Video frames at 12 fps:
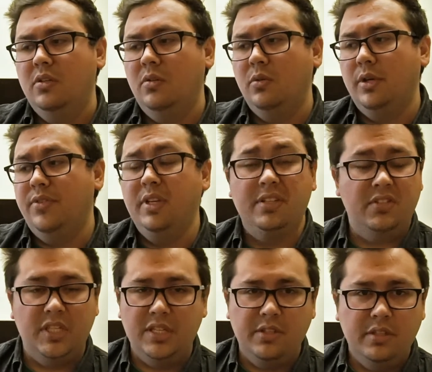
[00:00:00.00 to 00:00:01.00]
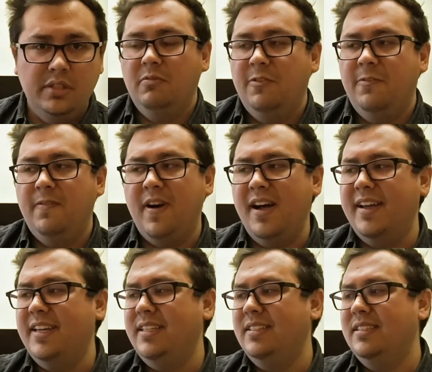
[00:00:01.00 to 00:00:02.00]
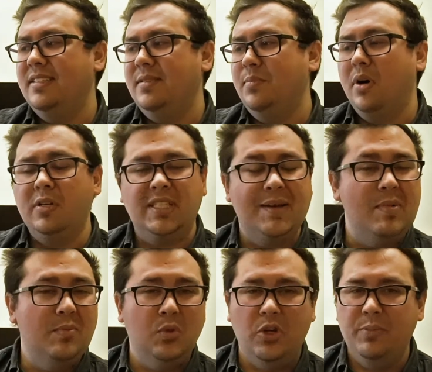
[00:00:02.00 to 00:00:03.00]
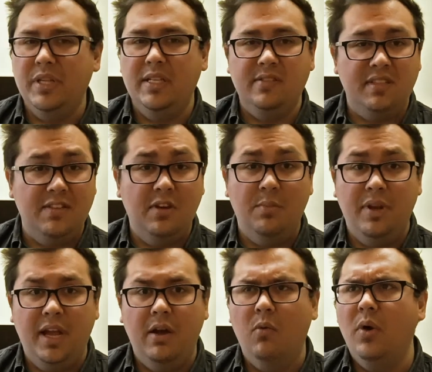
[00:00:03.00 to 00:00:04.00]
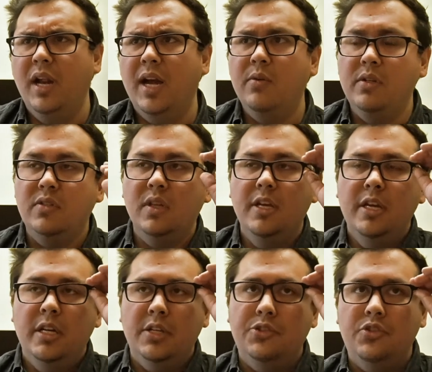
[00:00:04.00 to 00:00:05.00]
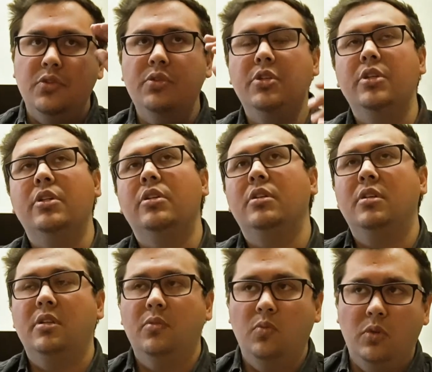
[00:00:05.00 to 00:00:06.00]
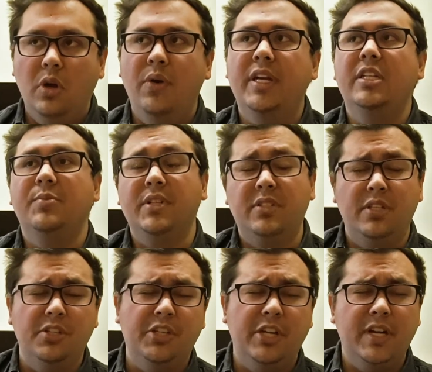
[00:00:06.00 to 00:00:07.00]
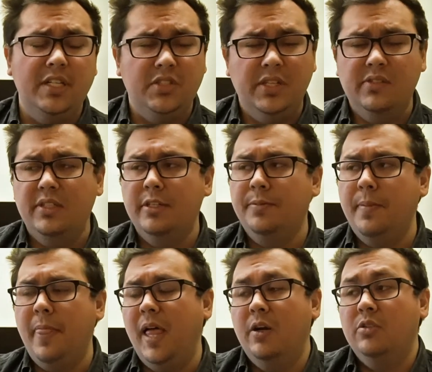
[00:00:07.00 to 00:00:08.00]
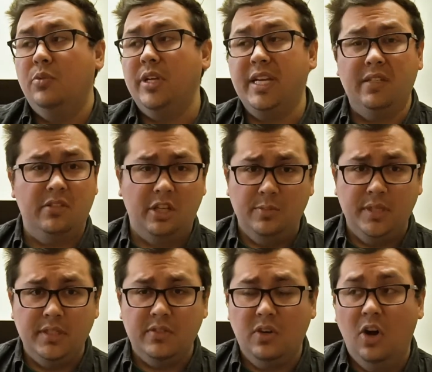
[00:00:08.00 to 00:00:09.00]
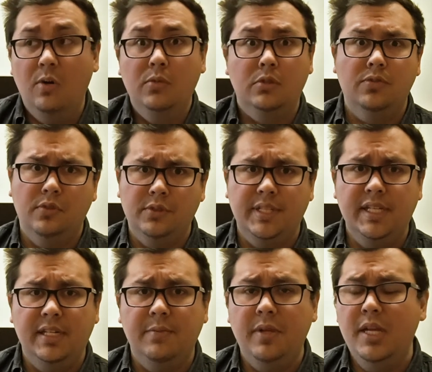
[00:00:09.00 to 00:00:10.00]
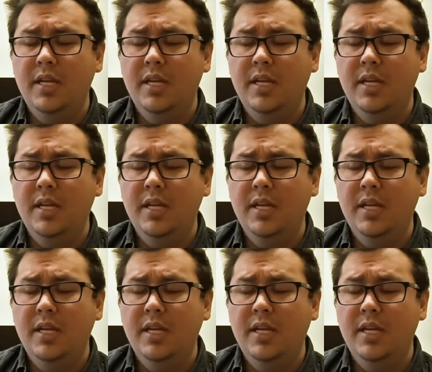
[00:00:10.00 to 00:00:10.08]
or even a senior, find part-time employment and save up now. When I was a junior going into my senior year at Jessup, I was working at Starbucks almost full-time.